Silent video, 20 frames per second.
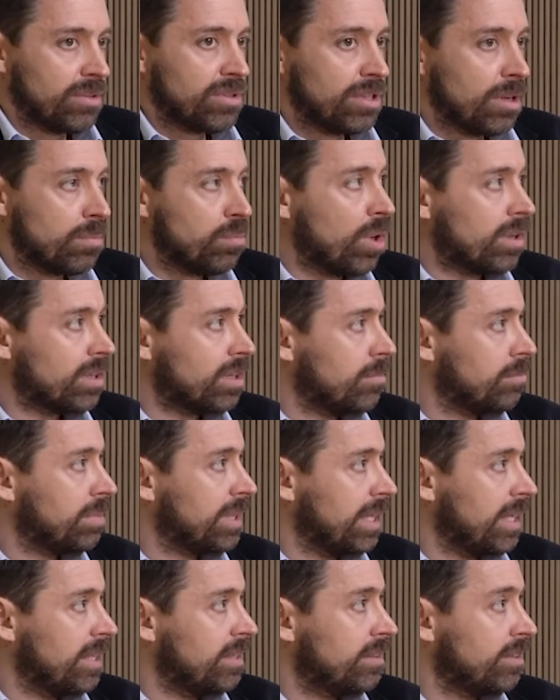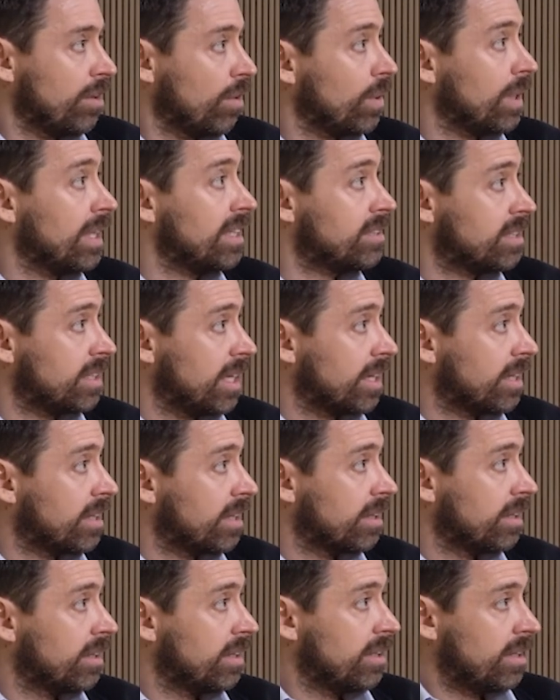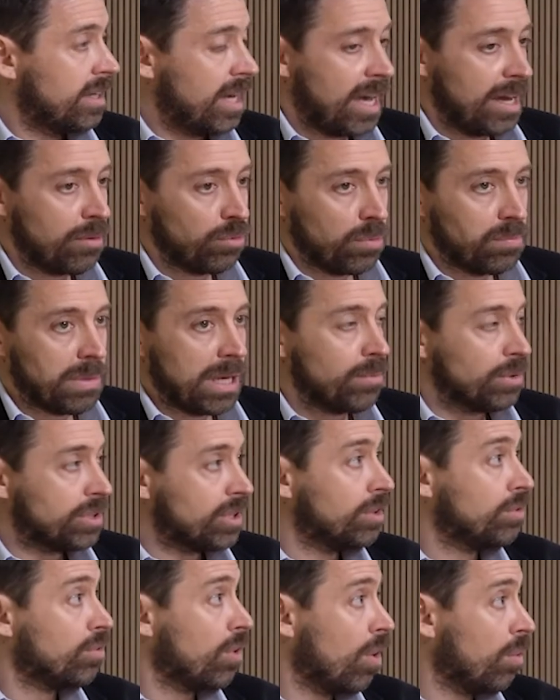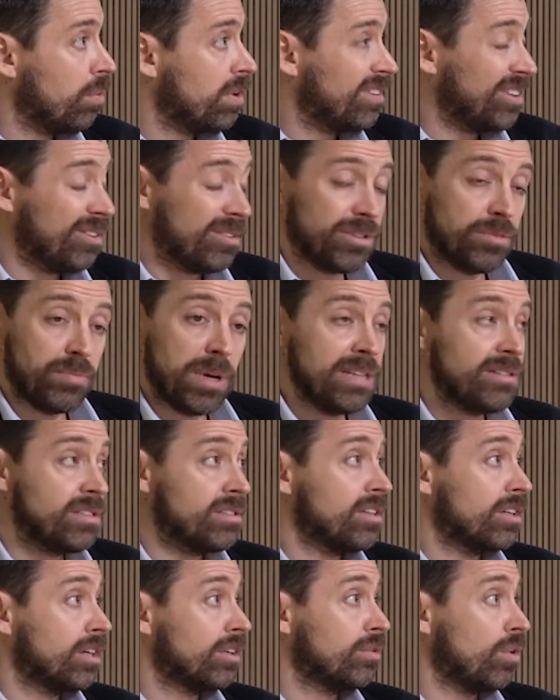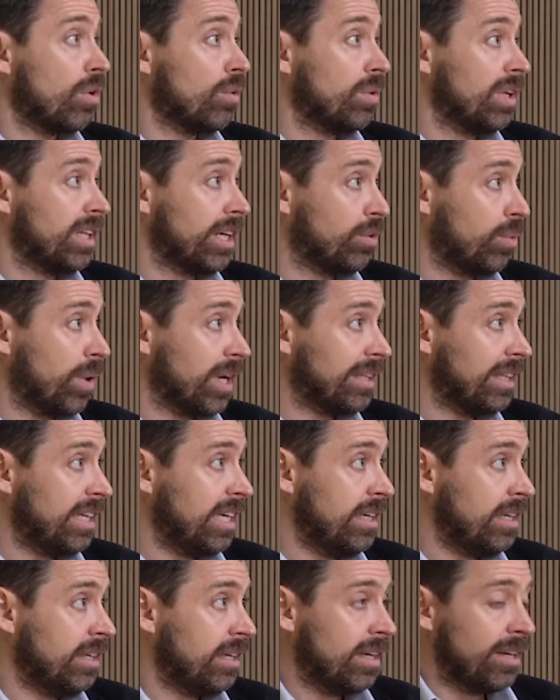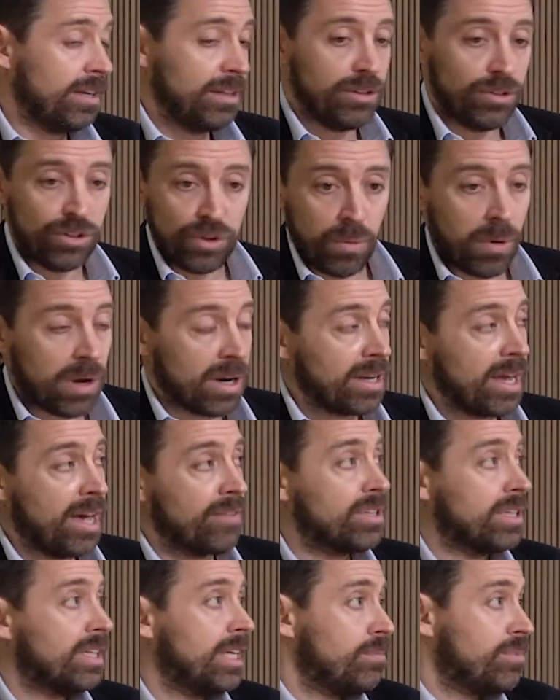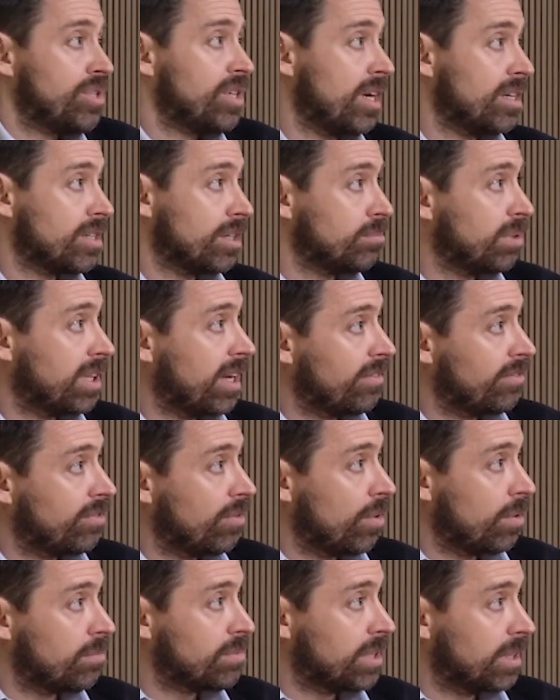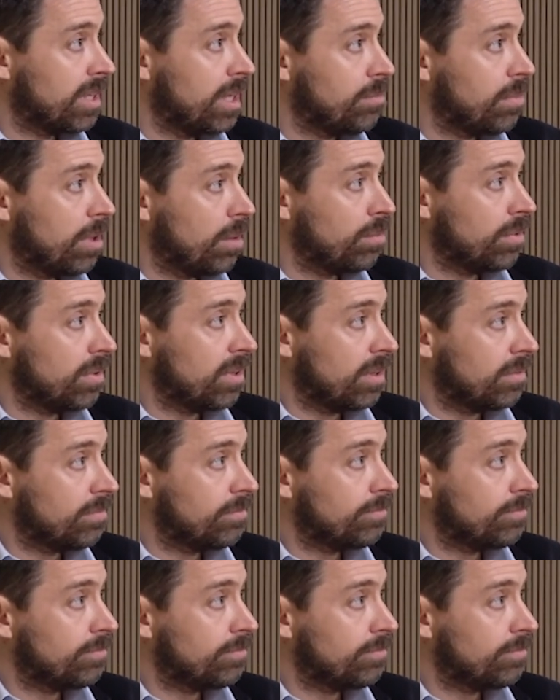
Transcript: somewhat complete and holistic and will be able to grow with you. The space is going to grow really quickly. You don't want to have to keep changing platforms to keep up with it.